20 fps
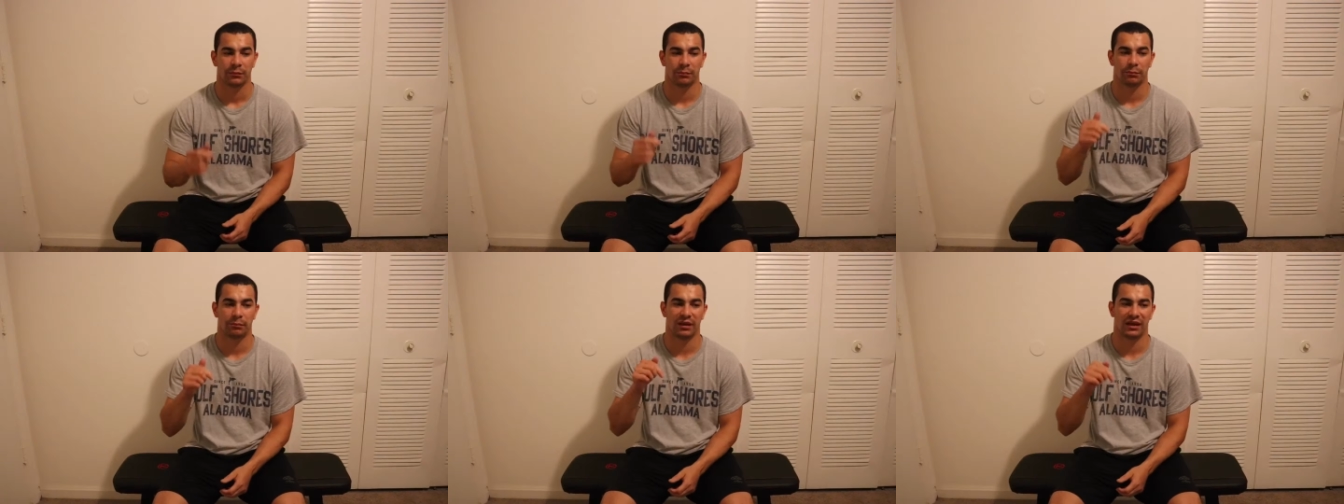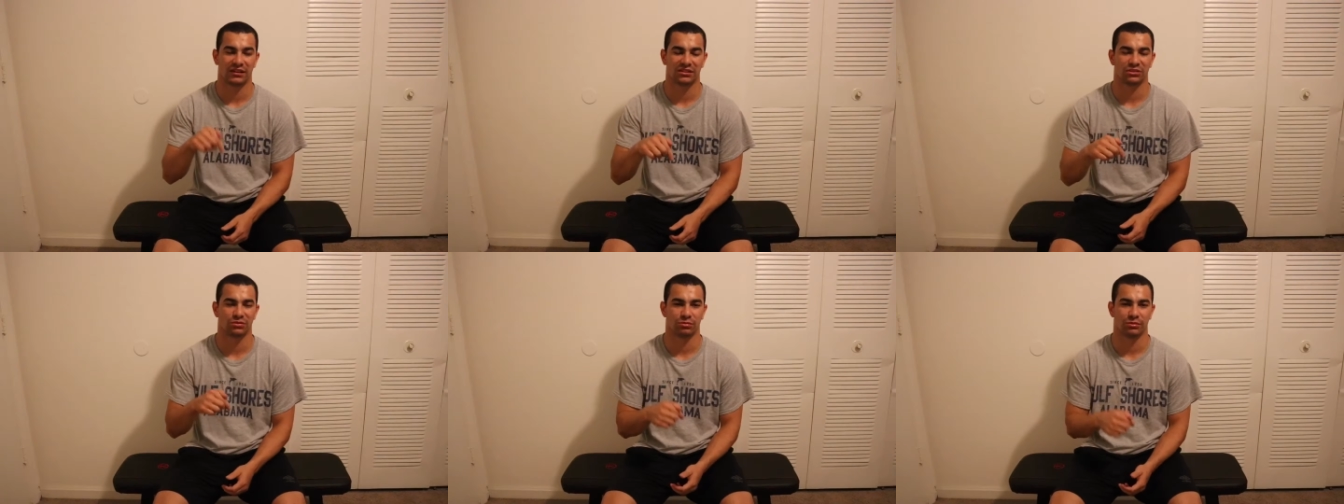
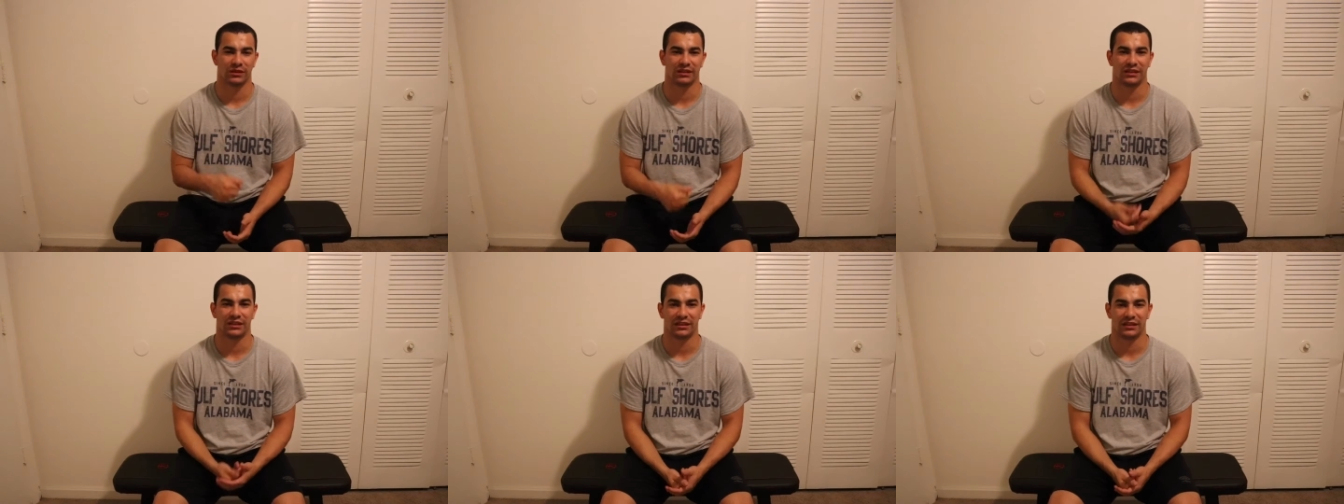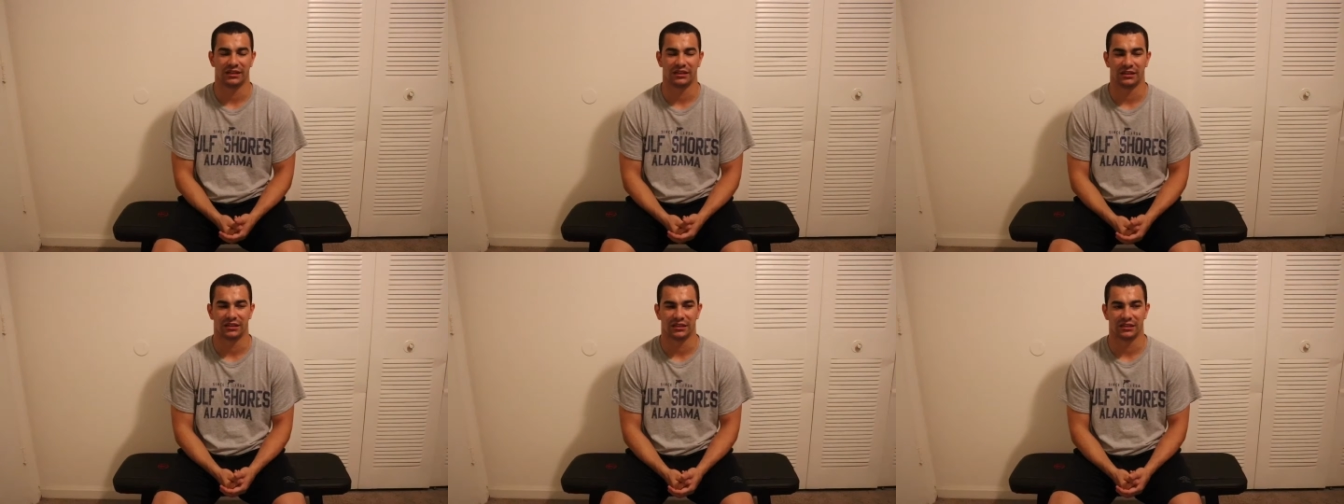About to
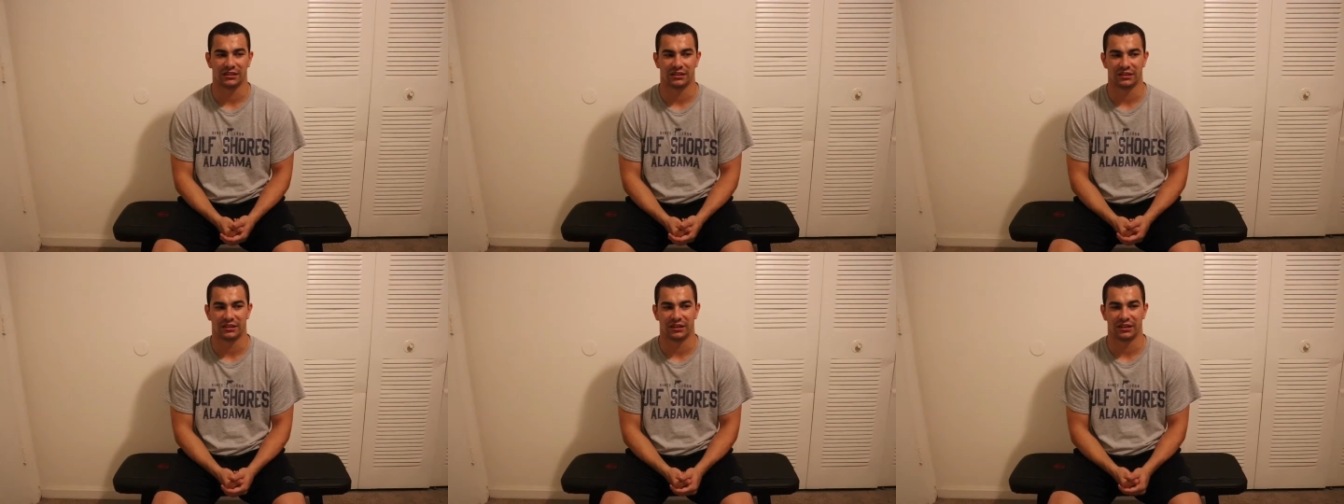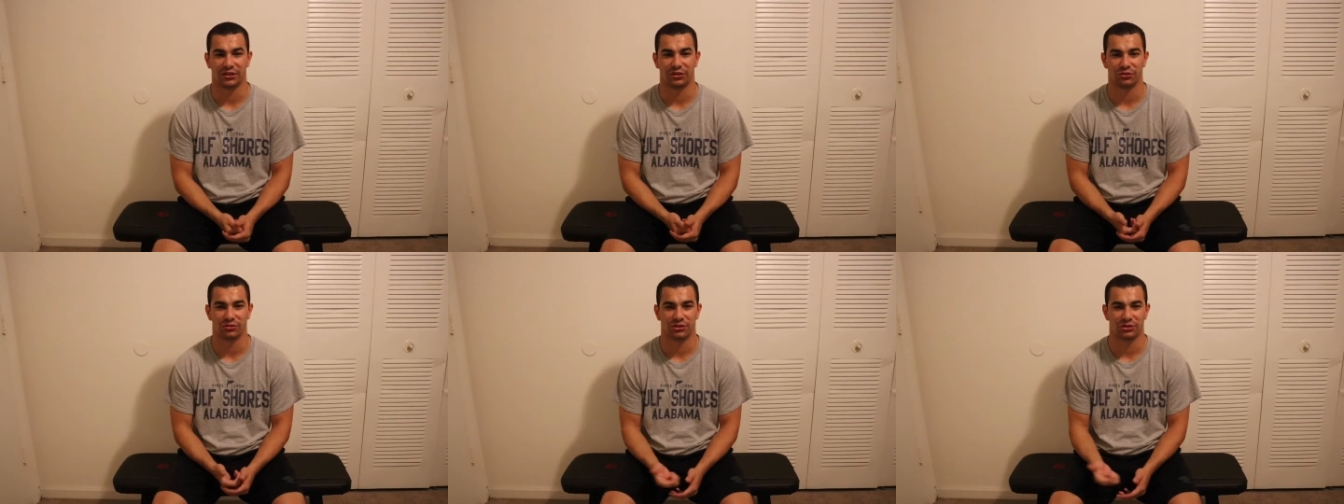
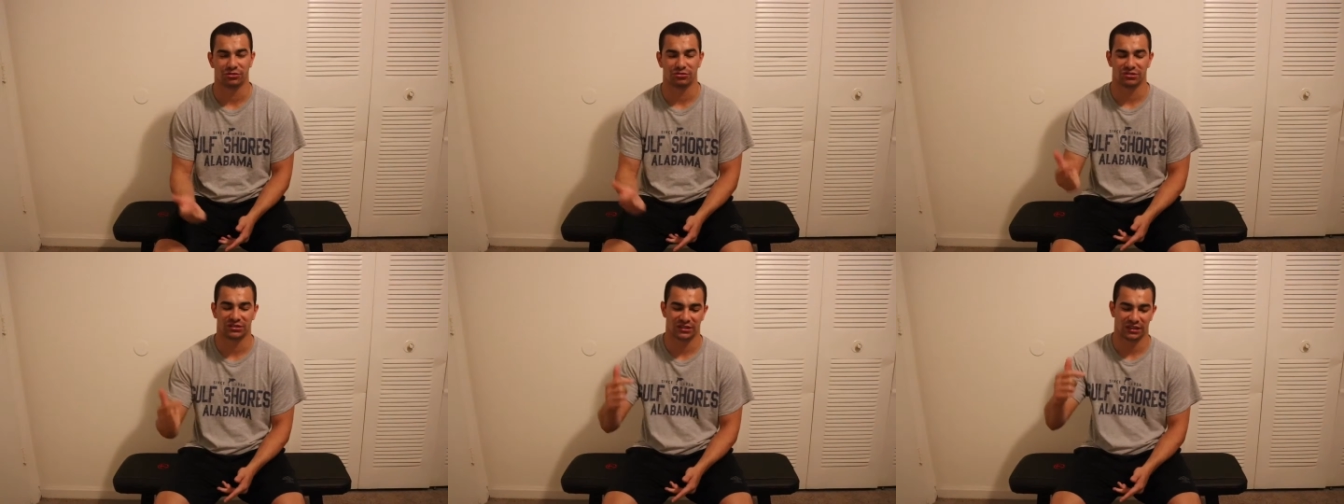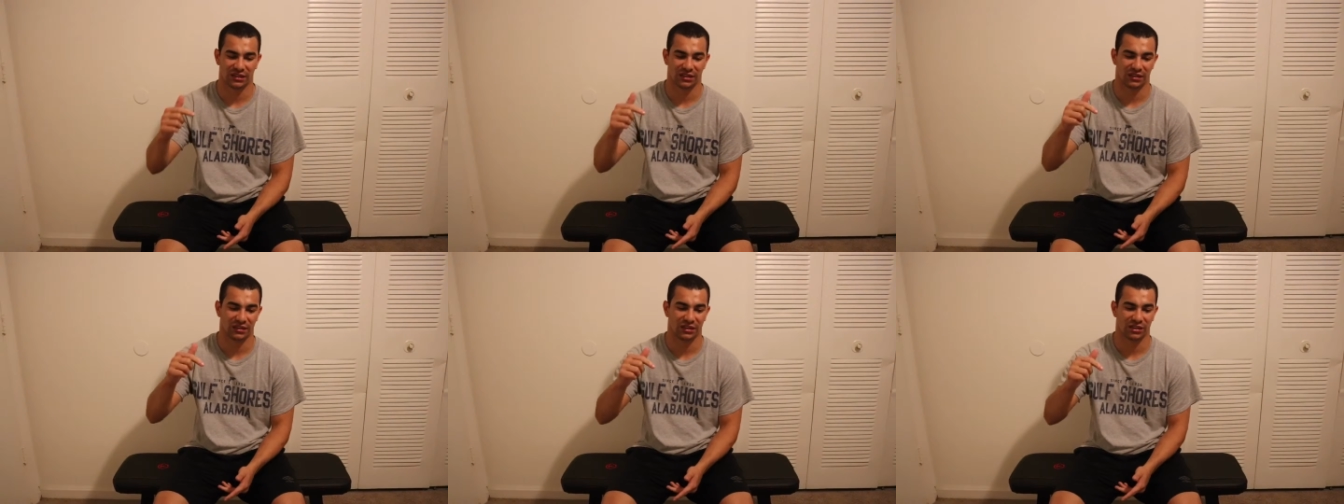reintroduce
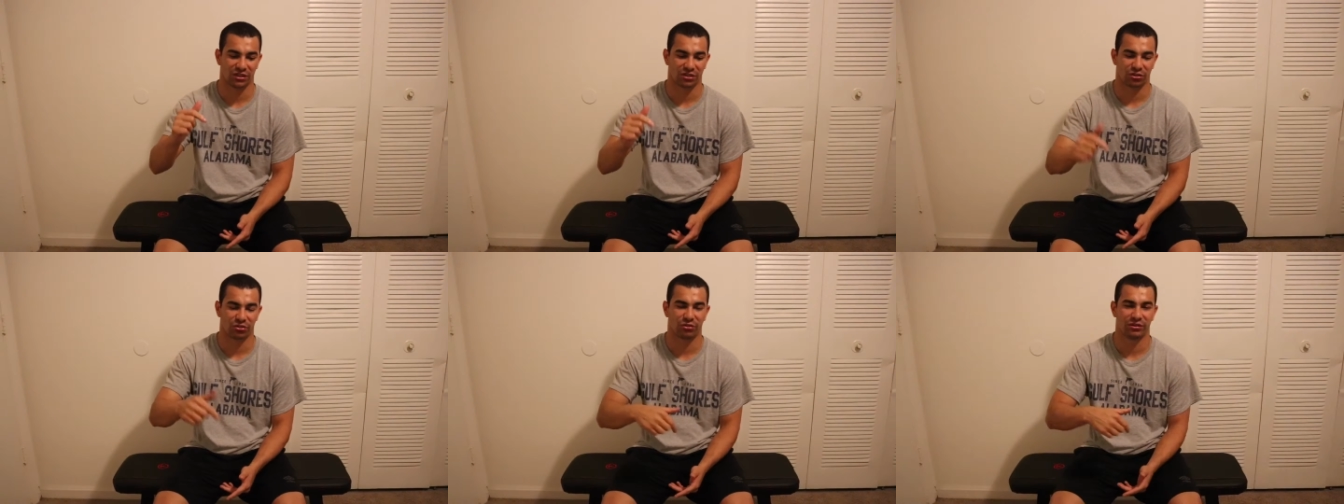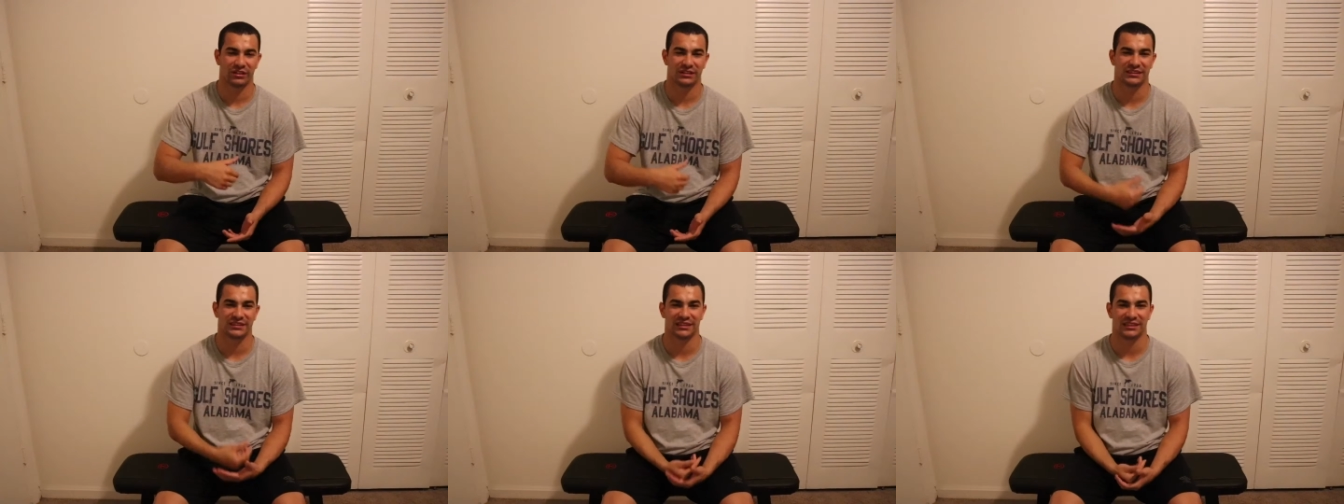
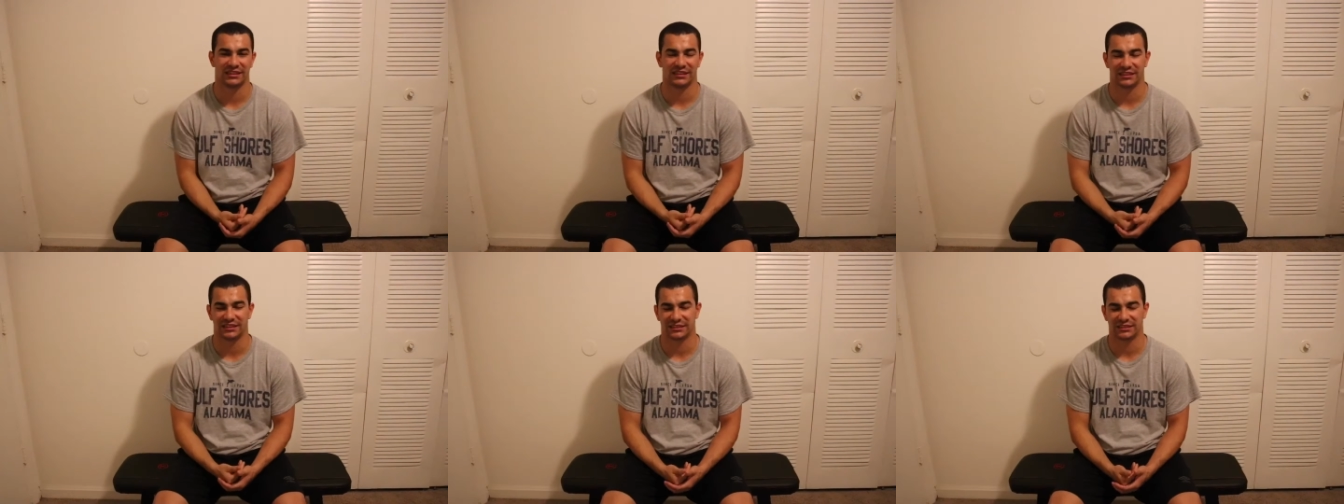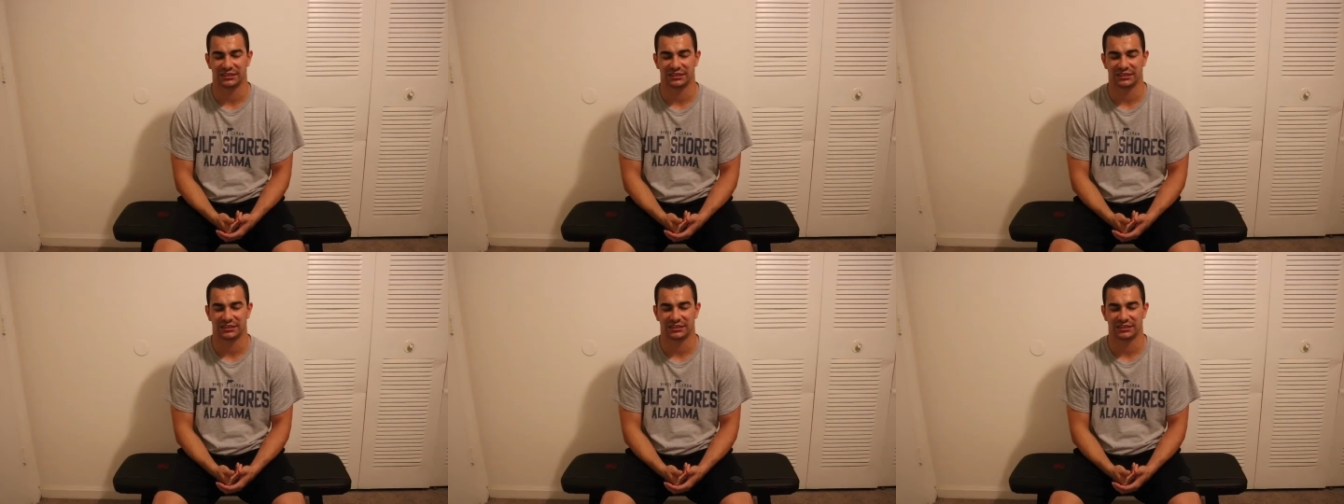creatine